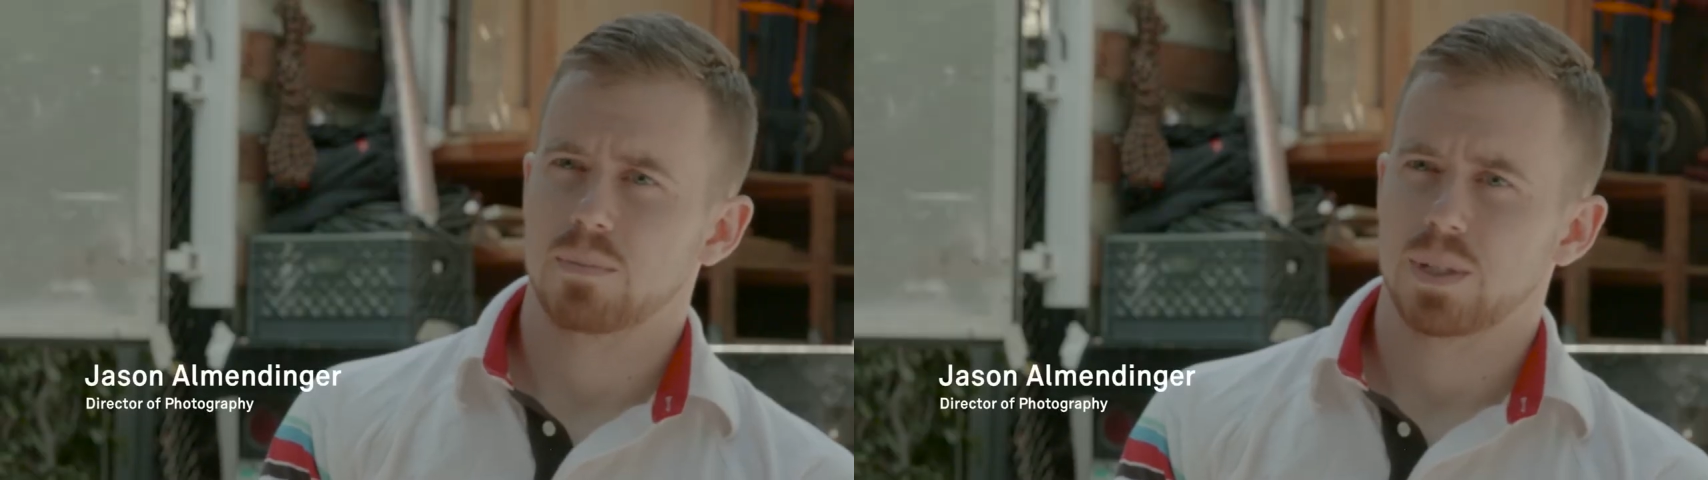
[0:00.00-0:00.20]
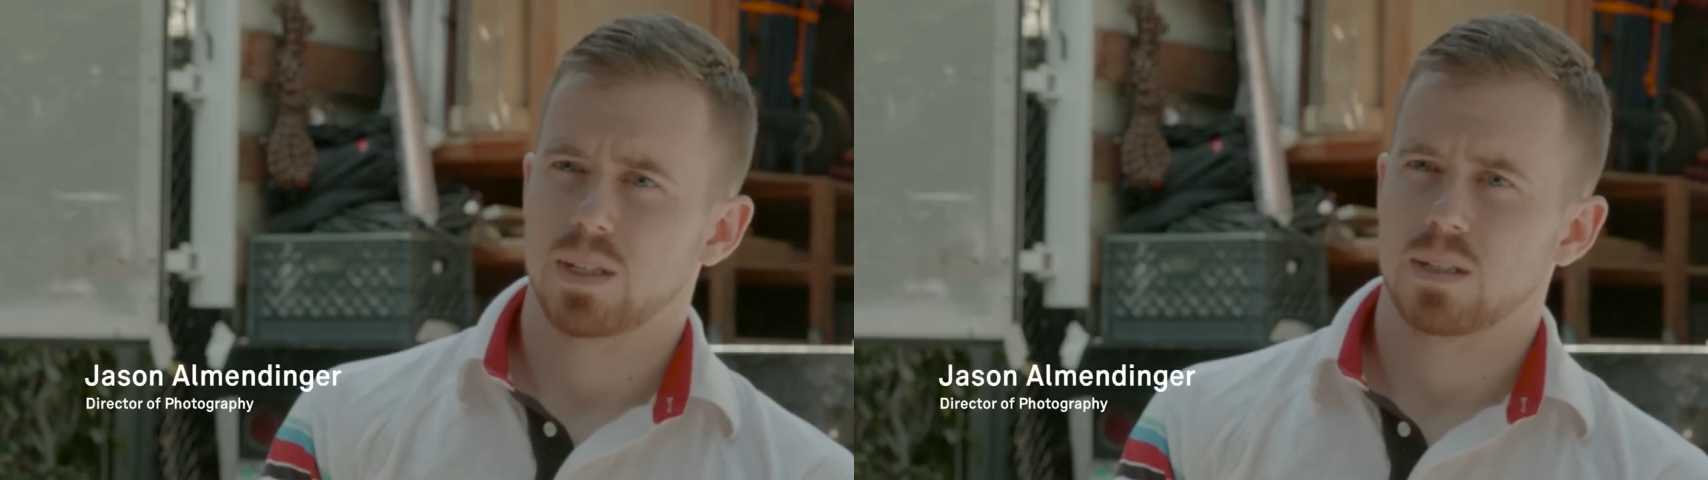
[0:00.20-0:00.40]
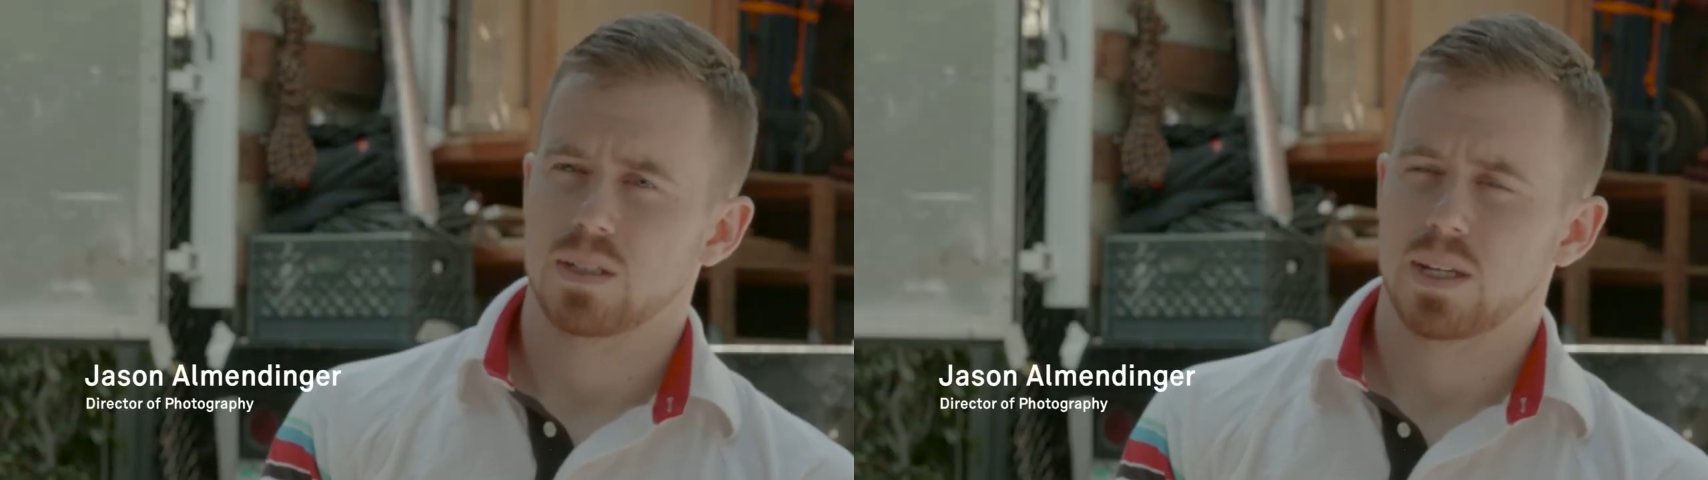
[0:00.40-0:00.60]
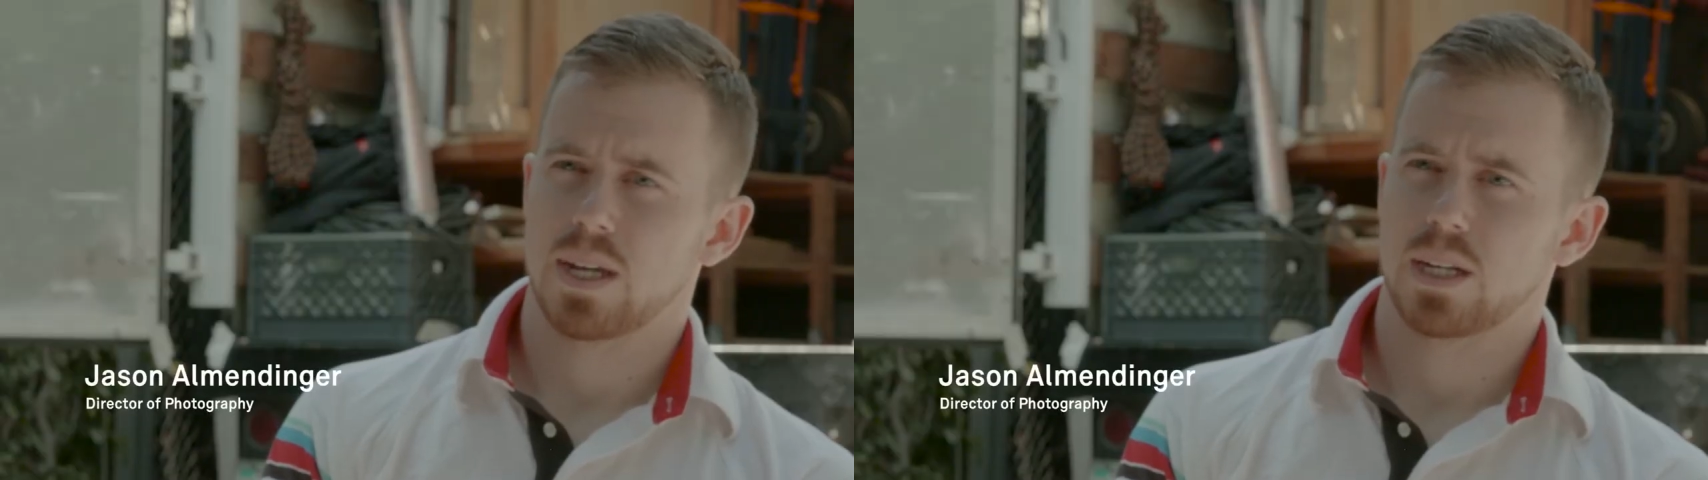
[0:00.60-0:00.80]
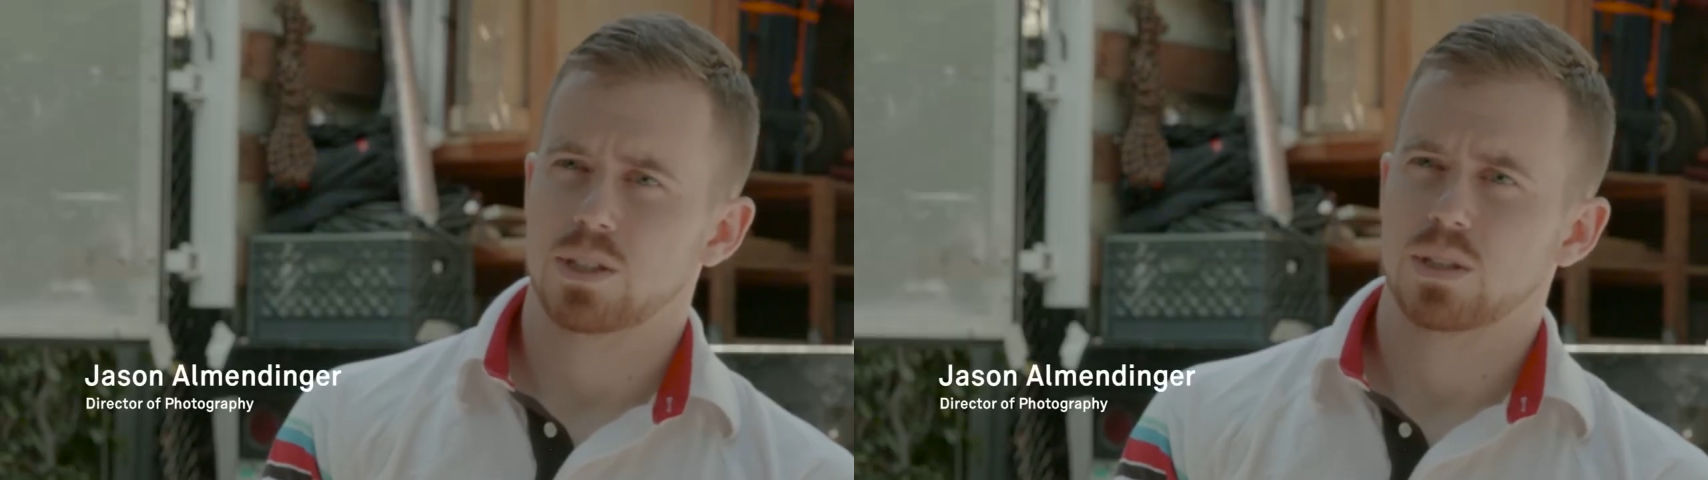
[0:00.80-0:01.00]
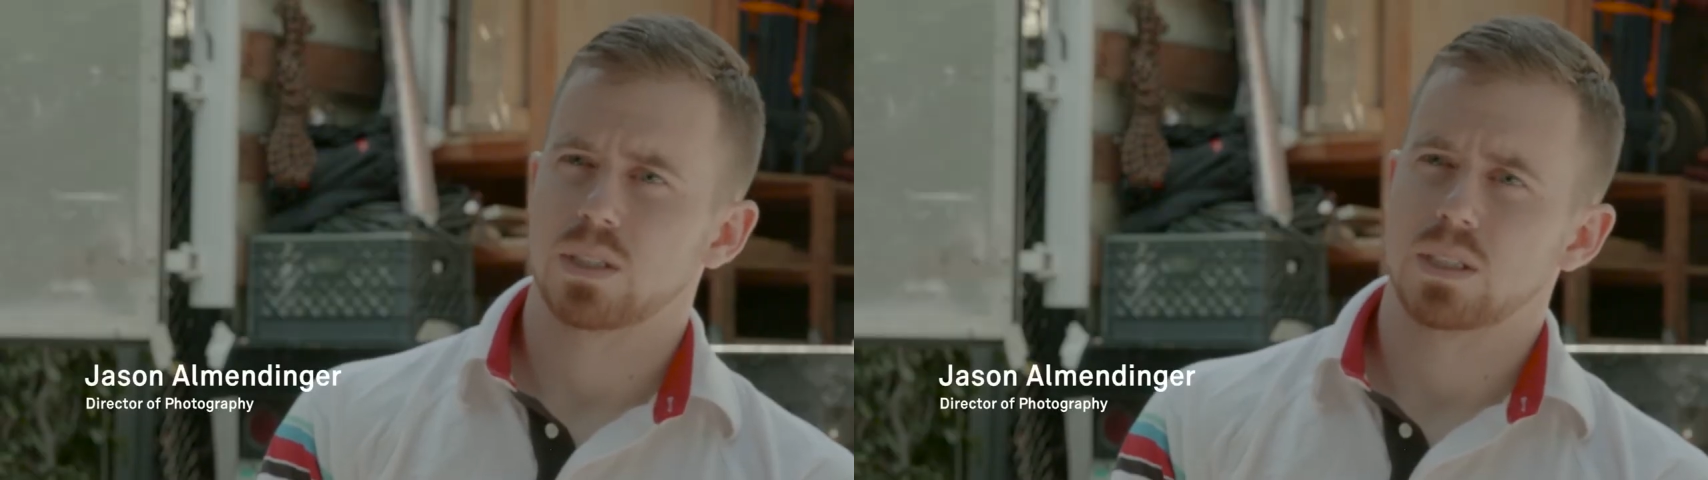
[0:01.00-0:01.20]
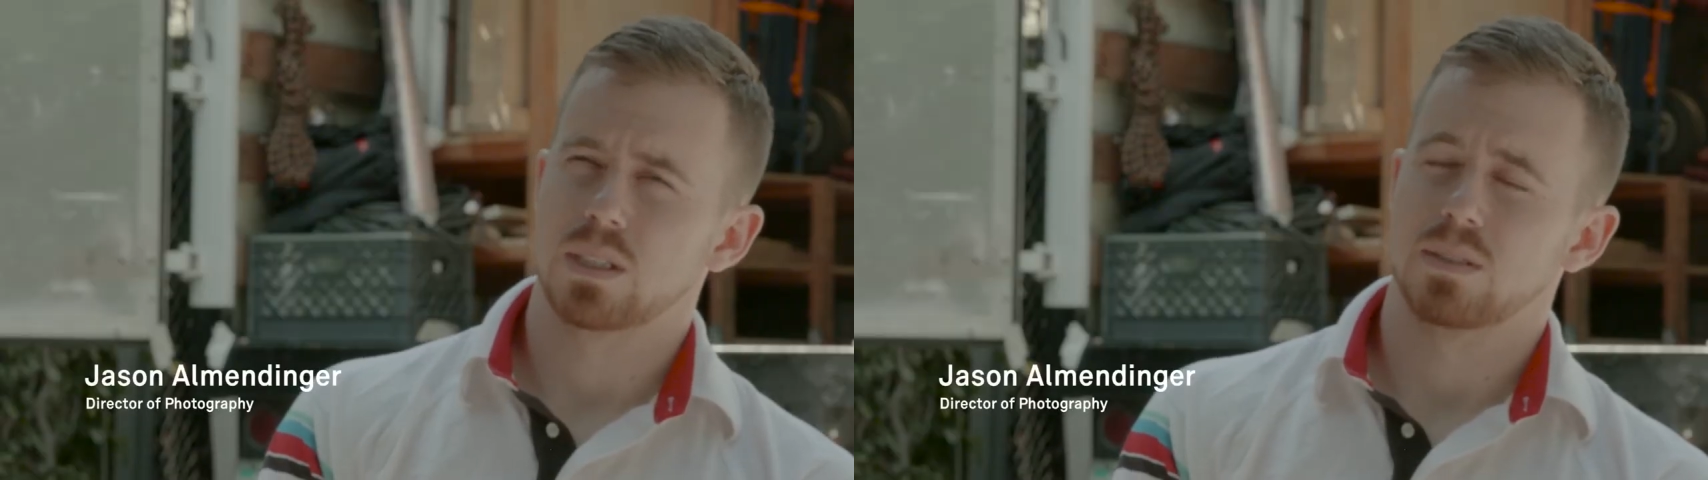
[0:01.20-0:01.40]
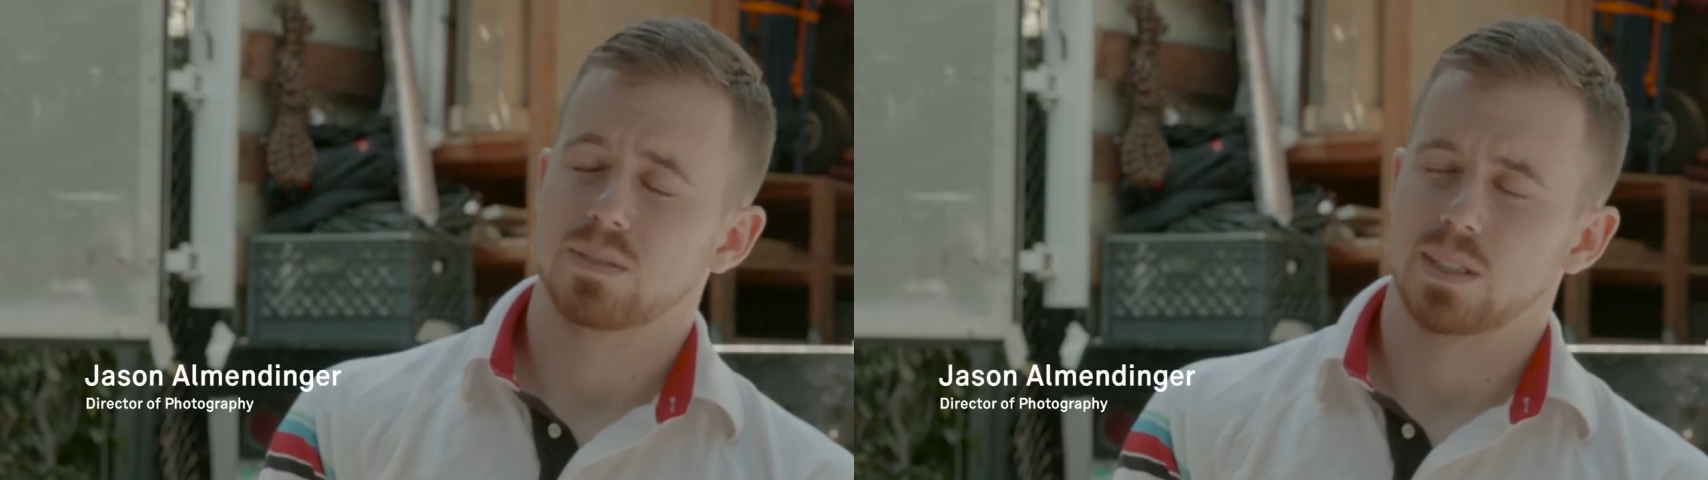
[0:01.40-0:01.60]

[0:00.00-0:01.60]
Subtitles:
because they actually